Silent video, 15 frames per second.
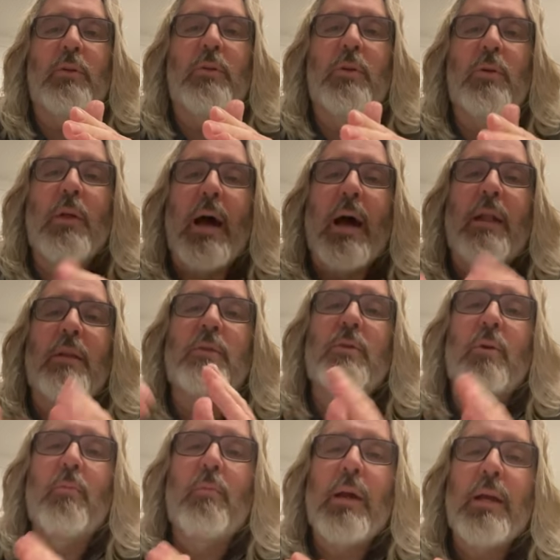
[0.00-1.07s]
you do that.
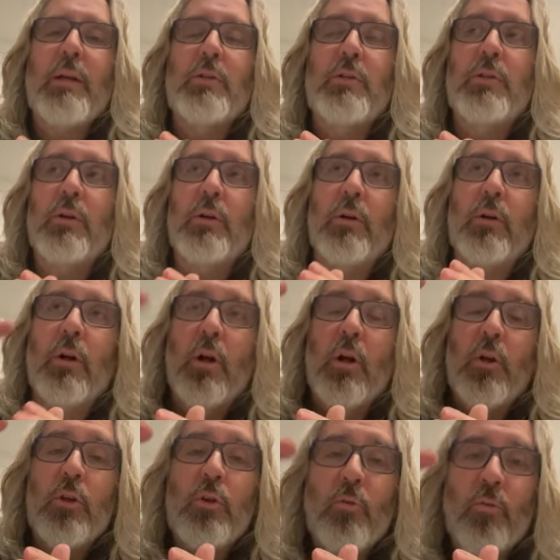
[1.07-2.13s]
So make sure
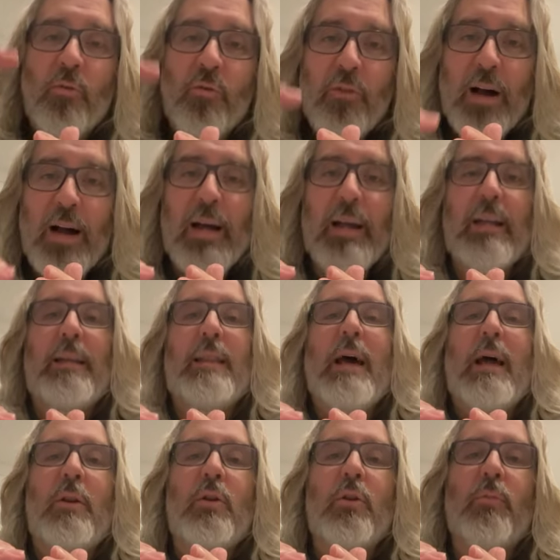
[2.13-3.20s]
you find
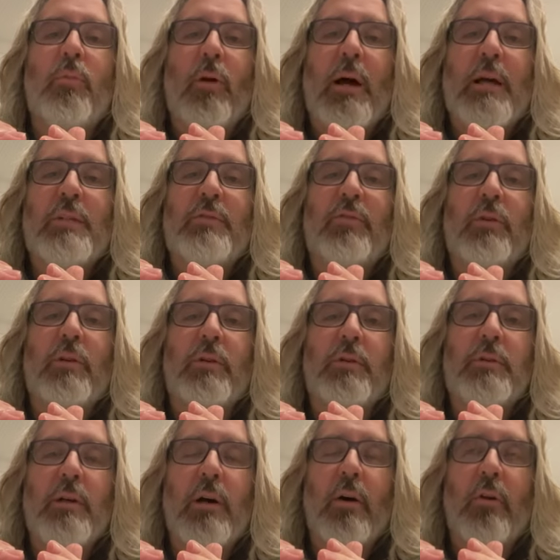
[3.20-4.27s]
that new price for
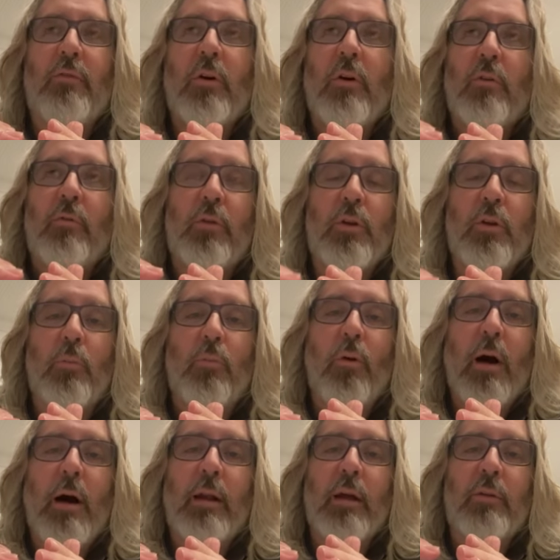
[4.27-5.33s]
yourself, for your
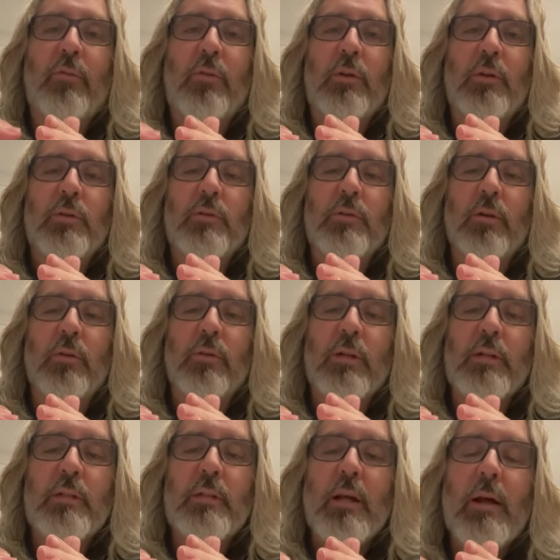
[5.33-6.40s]
product, for your
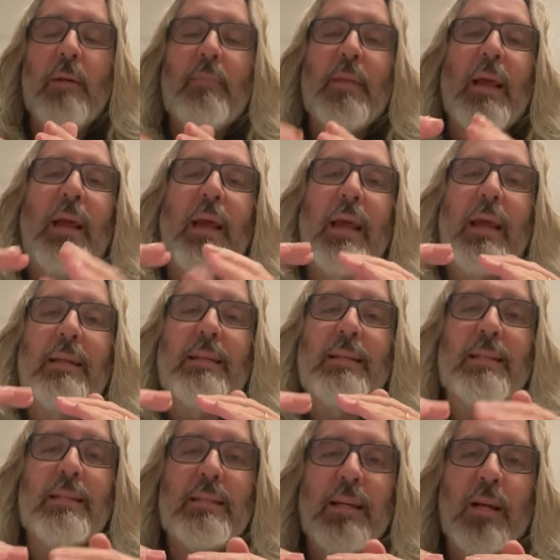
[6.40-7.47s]
service, and
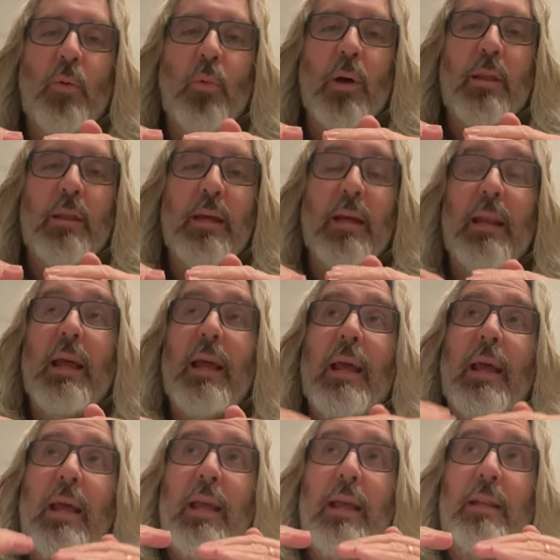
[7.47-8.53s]
stick with it
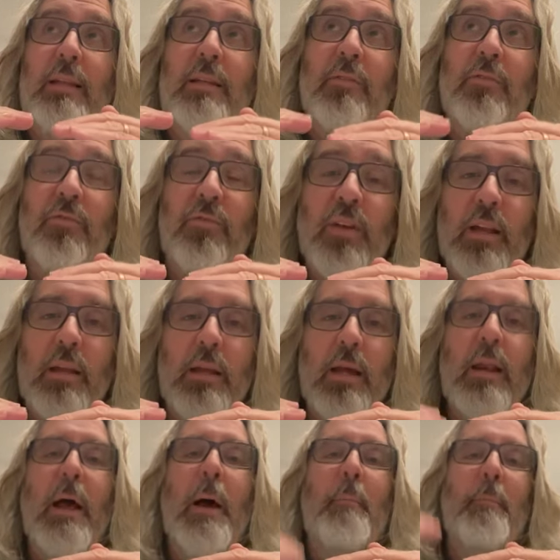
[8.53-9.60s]
and defend
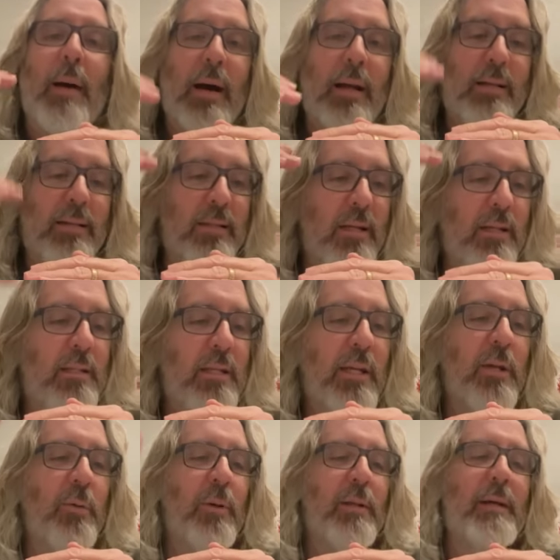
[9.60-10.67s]
it by
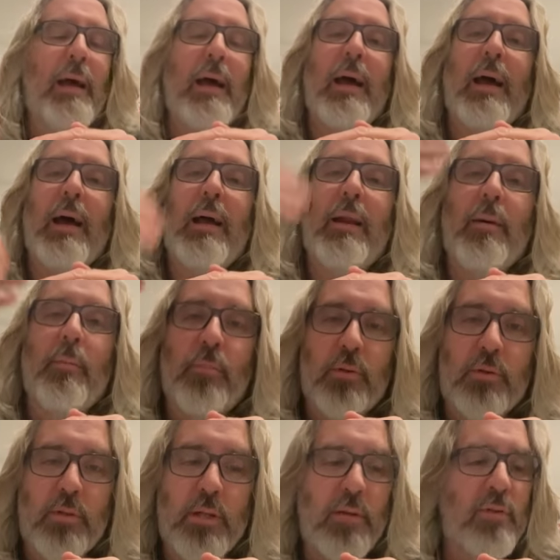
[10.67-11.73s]
continuing to add
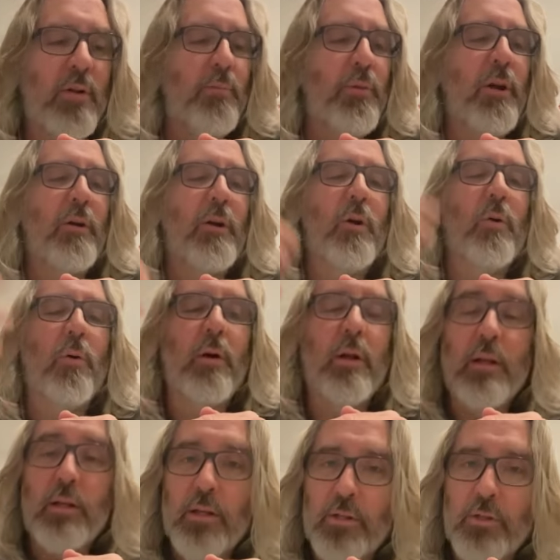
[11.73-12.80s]
perceived
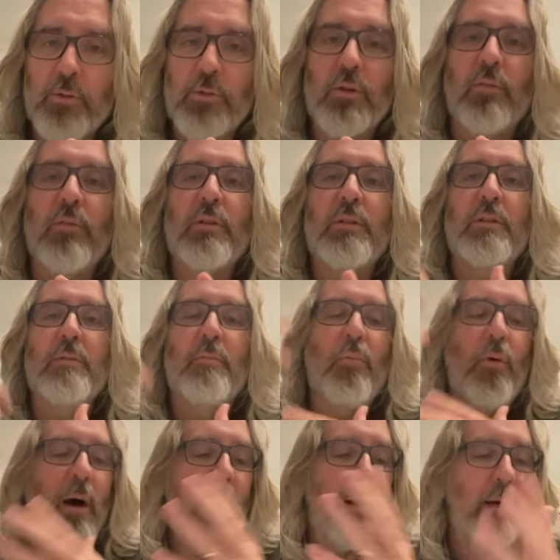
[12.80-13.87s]
superiority, additional services and
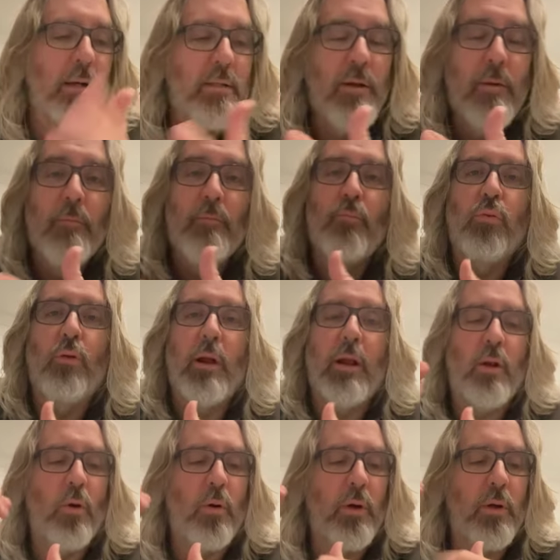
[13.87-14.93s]
products,
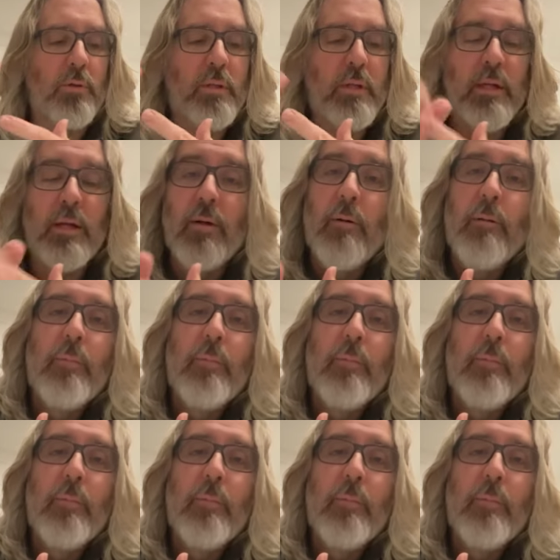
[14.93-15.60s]
brand loyalty,